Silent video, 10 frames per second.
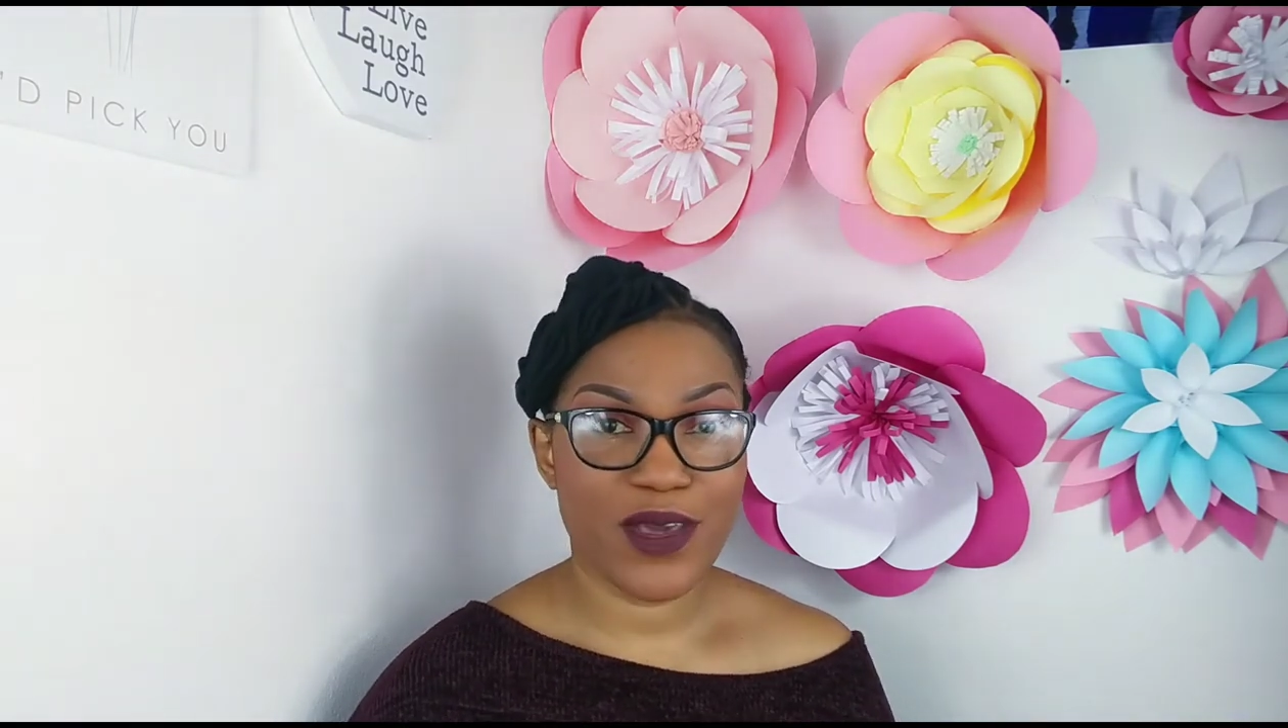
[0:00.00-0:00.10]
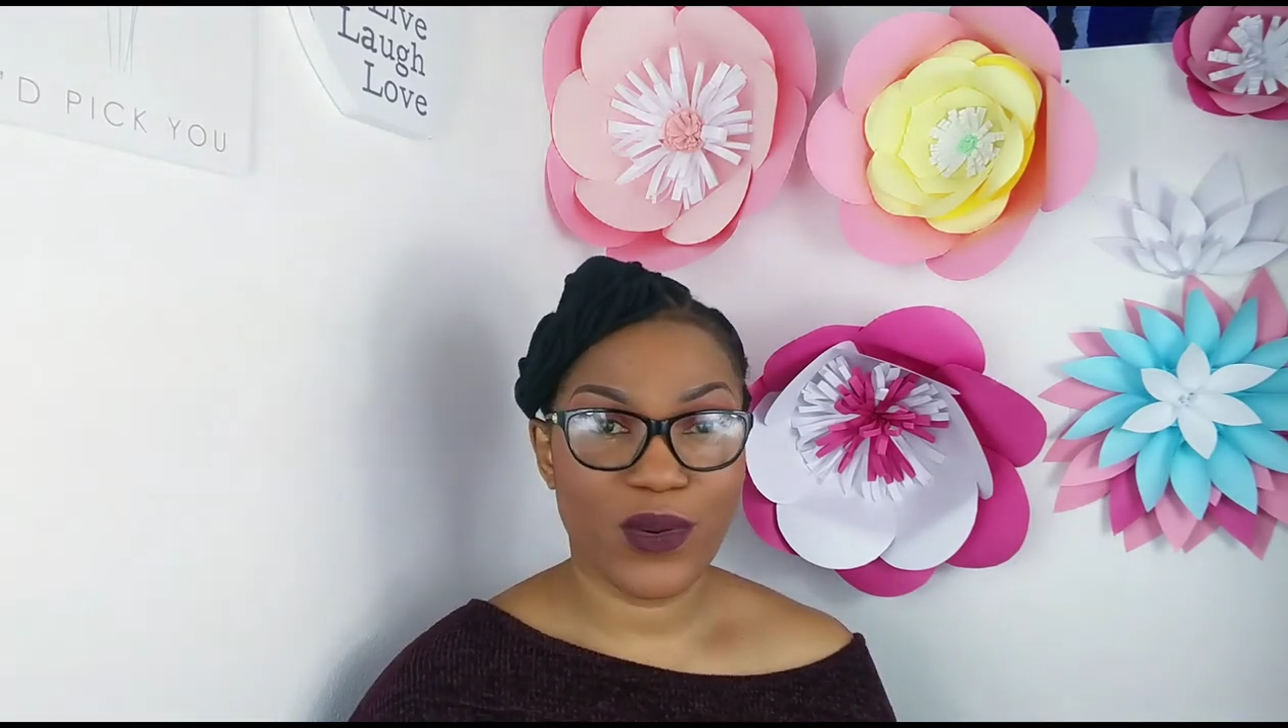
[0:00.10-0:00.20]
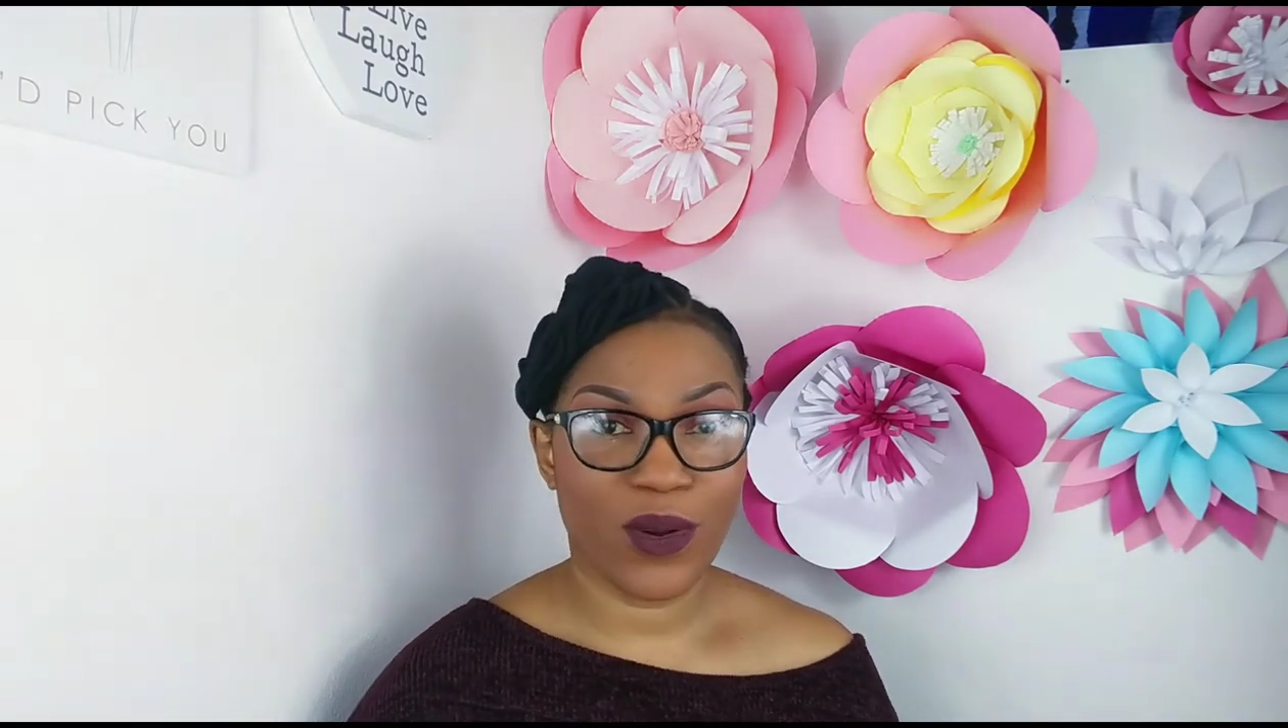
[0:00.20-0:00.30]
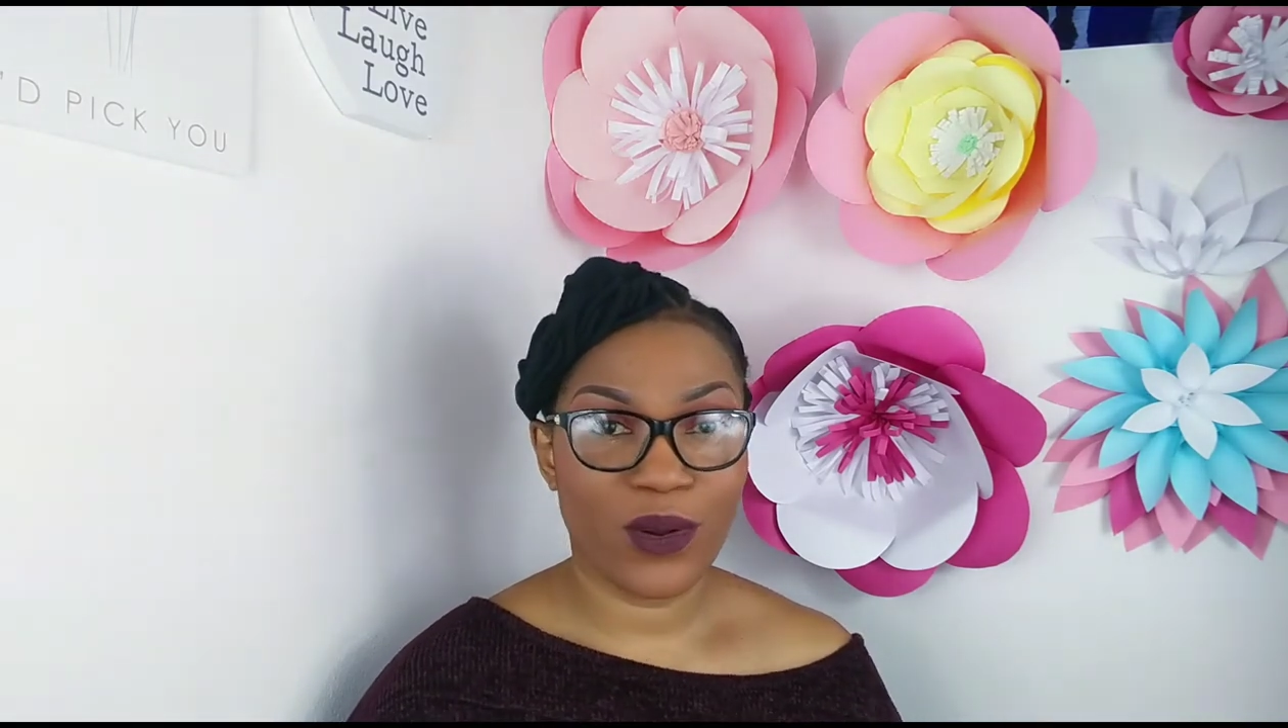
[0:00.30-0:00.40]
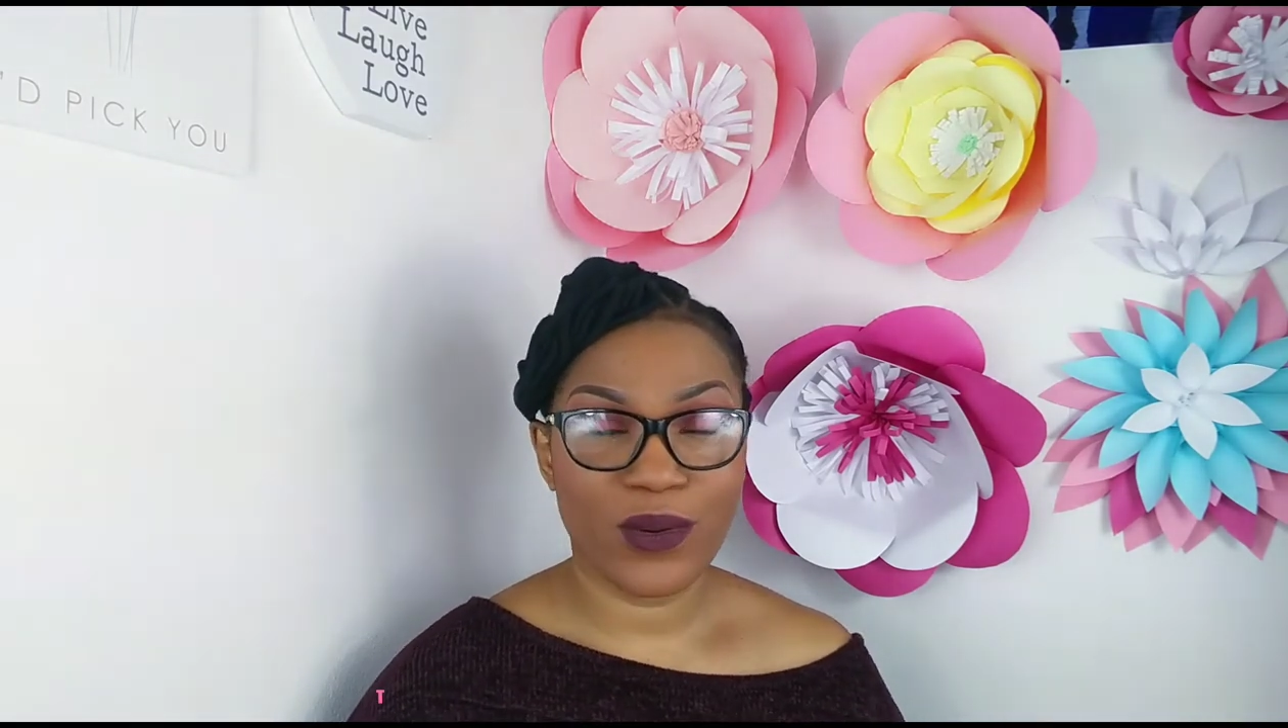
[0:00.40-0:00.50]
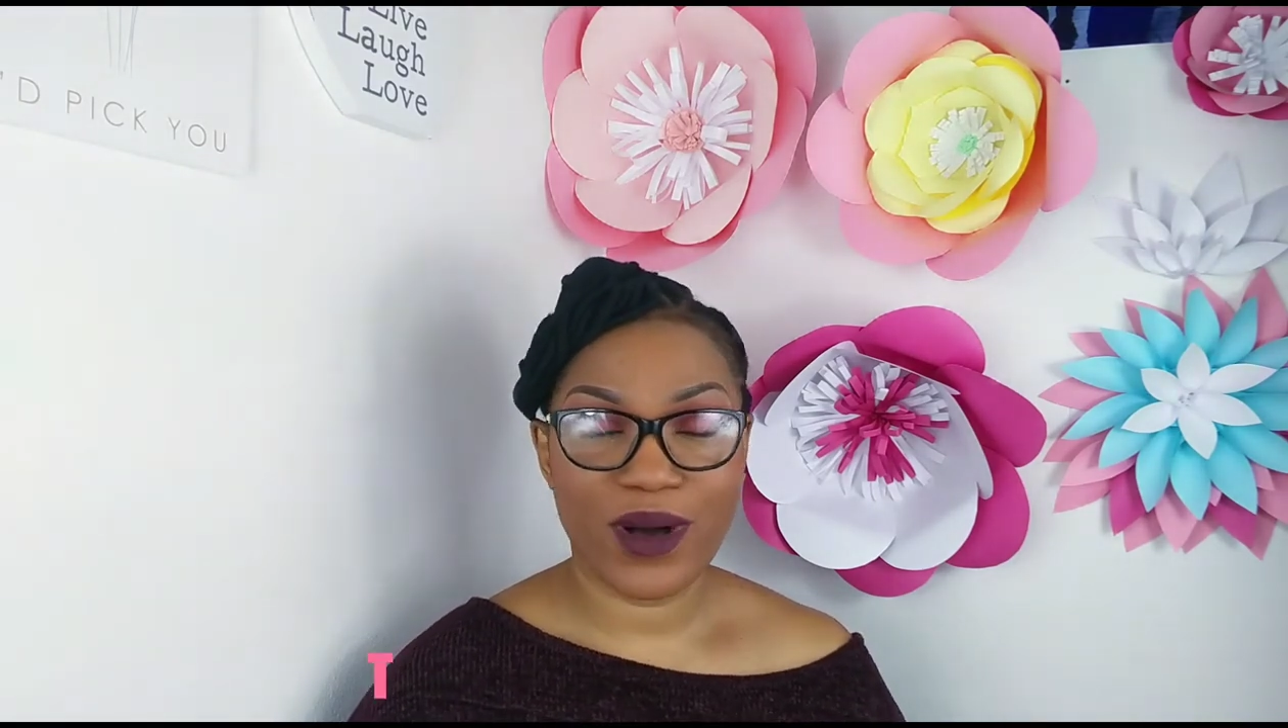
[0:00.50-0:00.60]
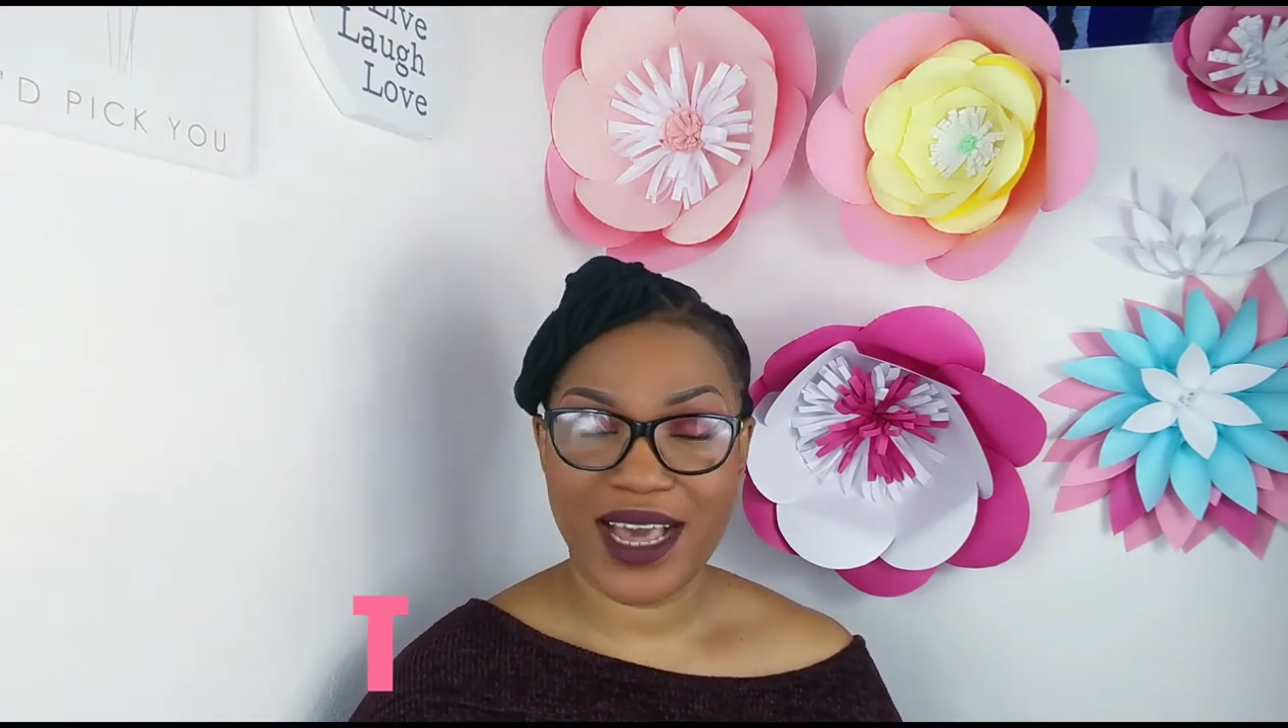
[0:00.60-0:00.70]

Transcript: you all.